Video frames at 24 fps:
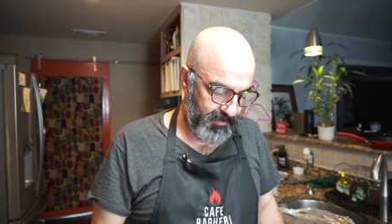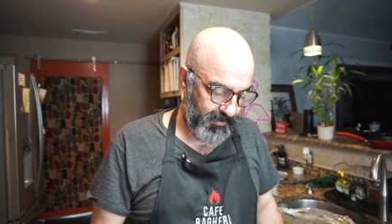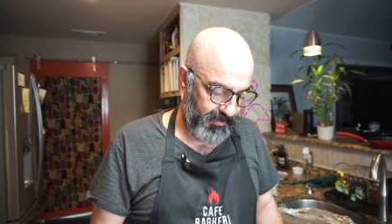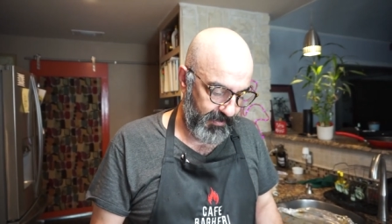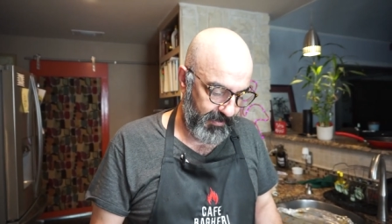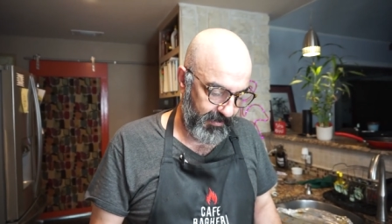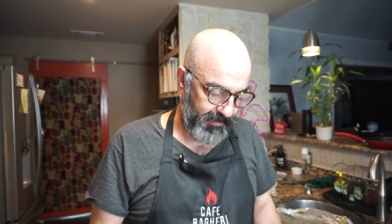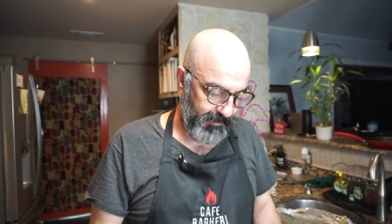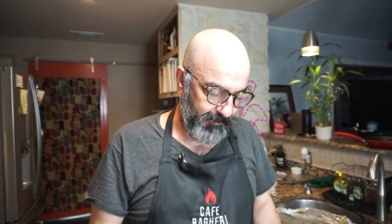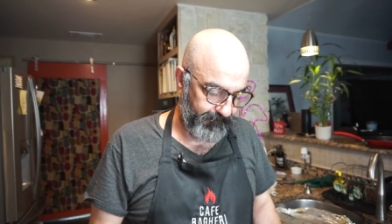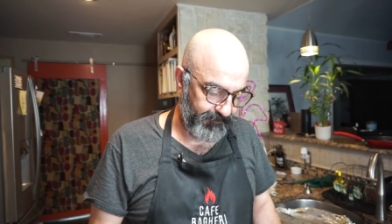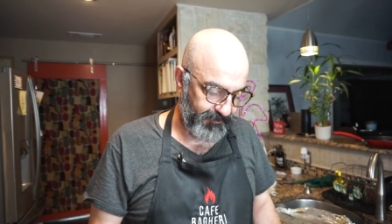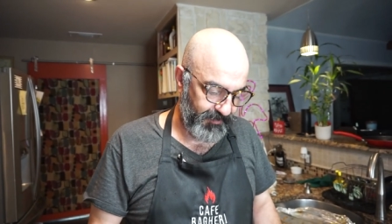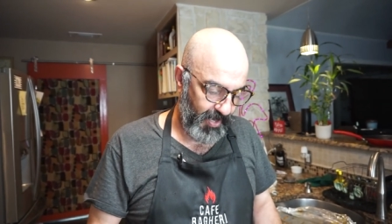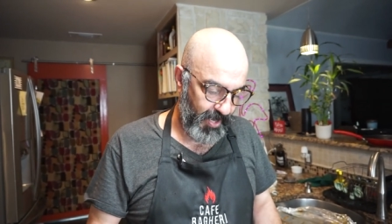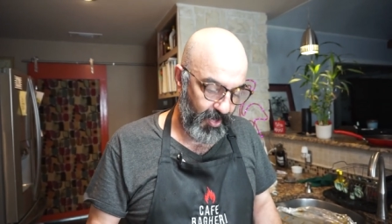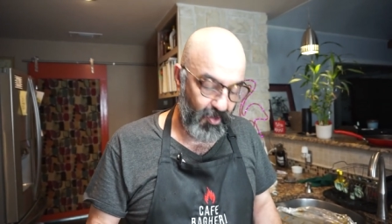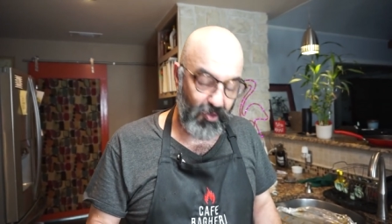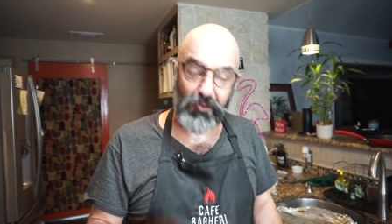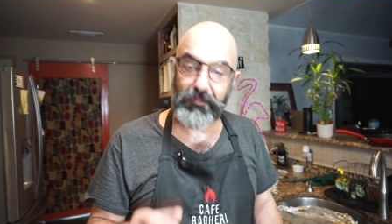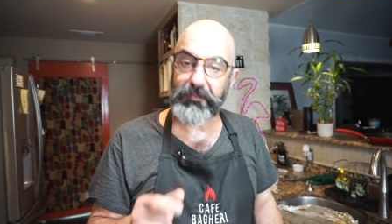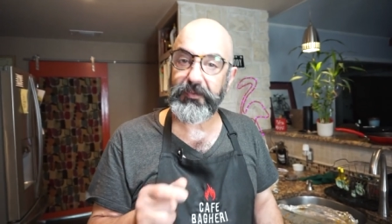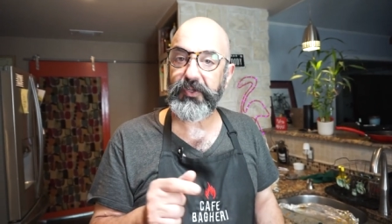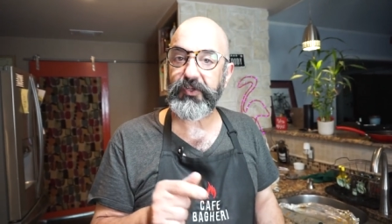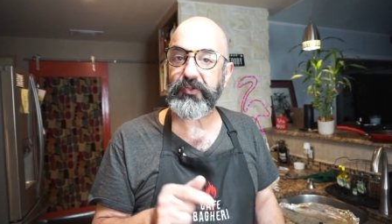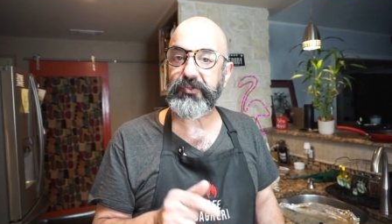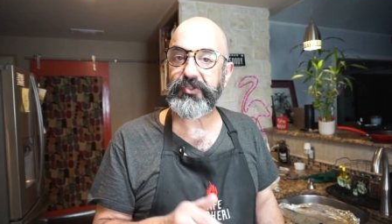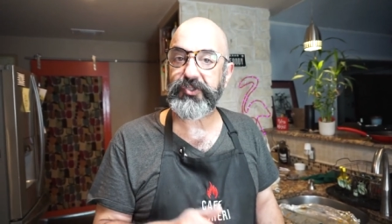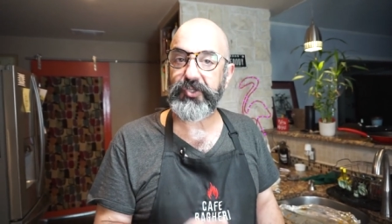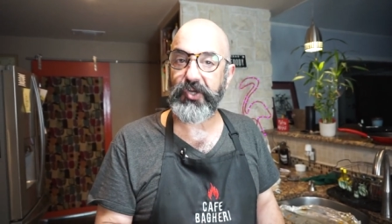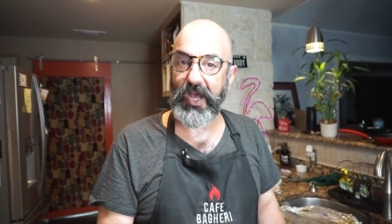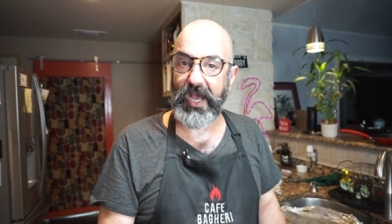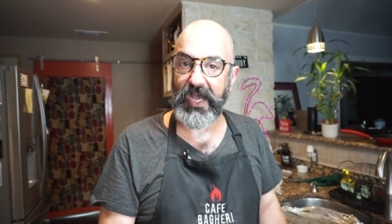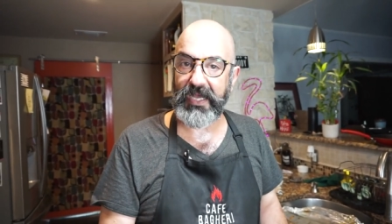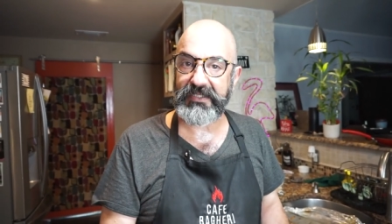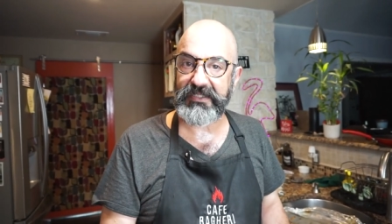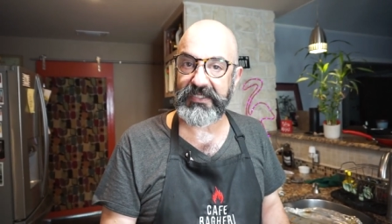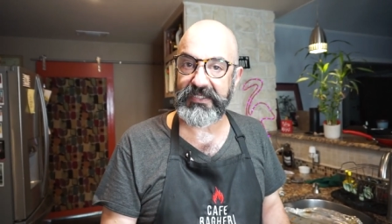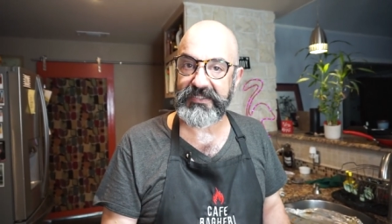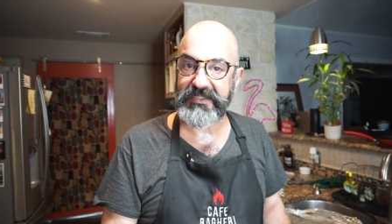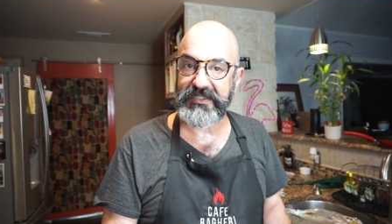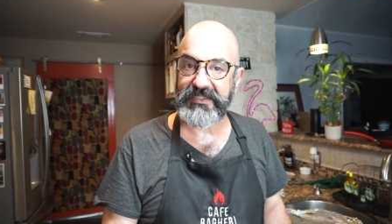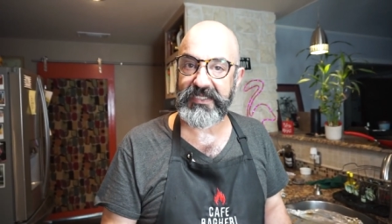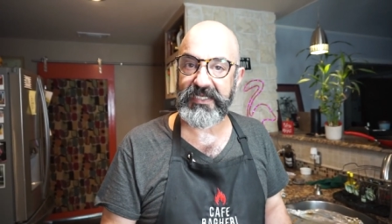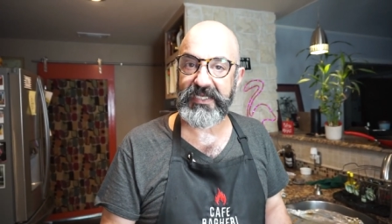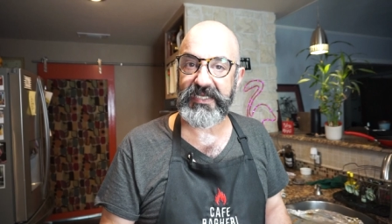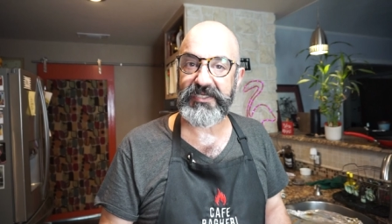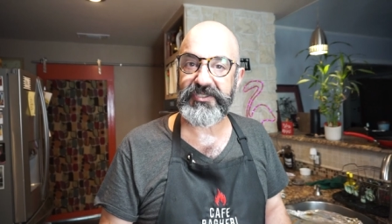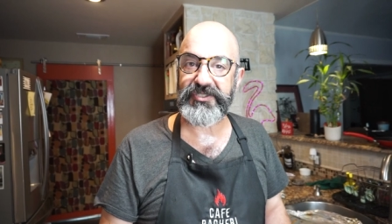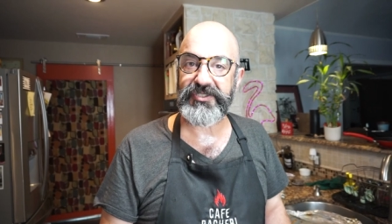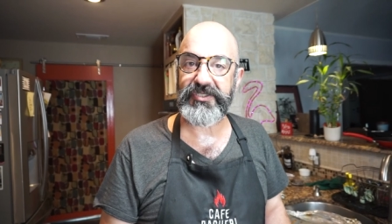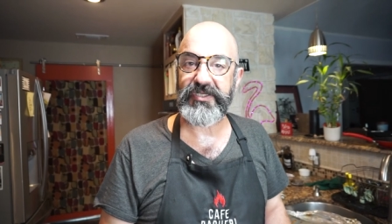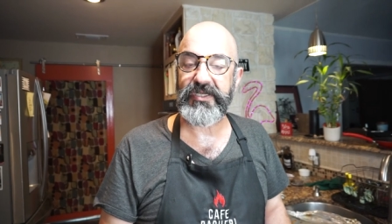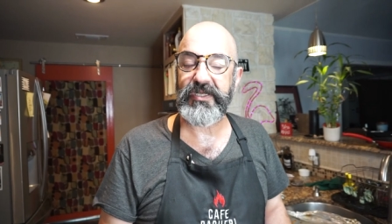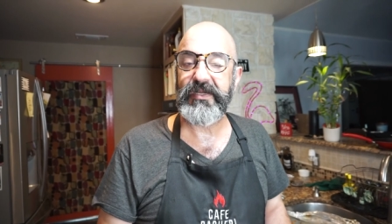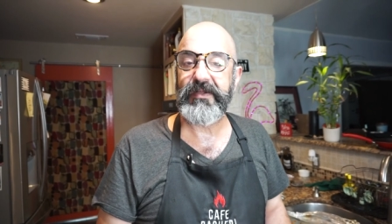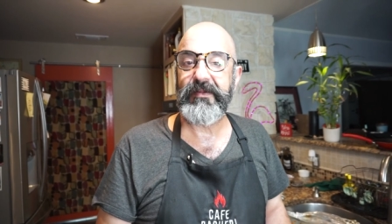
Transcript: Um, I hope you try this dish